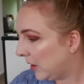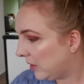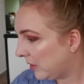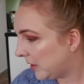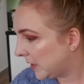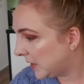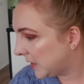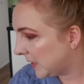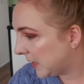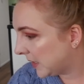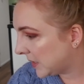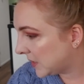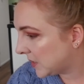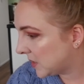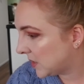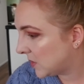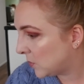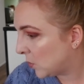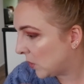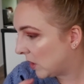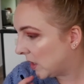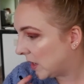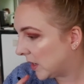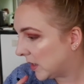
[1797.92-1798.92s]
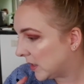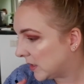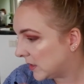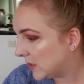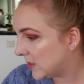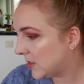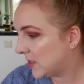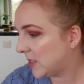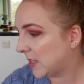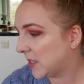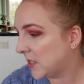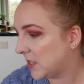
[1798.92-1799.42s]
All right, next
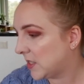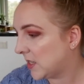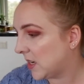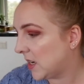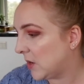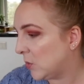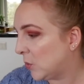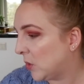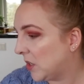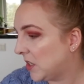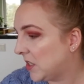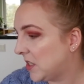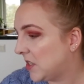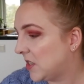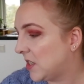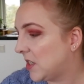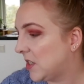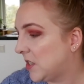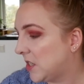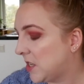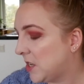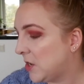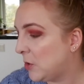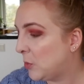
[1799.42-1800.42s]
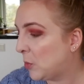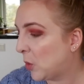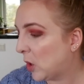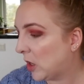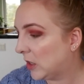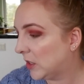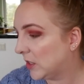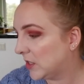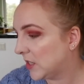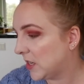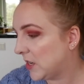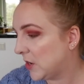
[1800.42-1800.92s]
one. 16. What discontinued
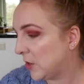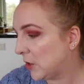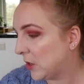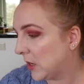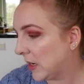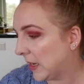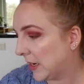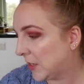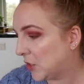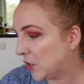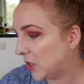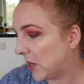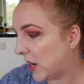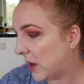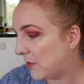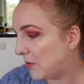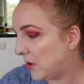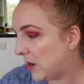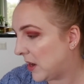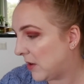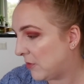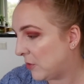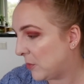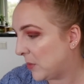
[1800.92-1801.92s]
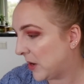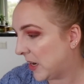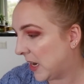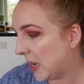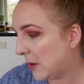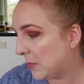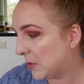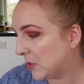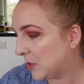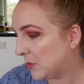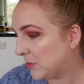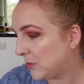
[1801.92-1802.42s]
product in your collection have you never been
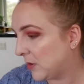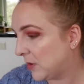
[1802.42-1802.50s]
able to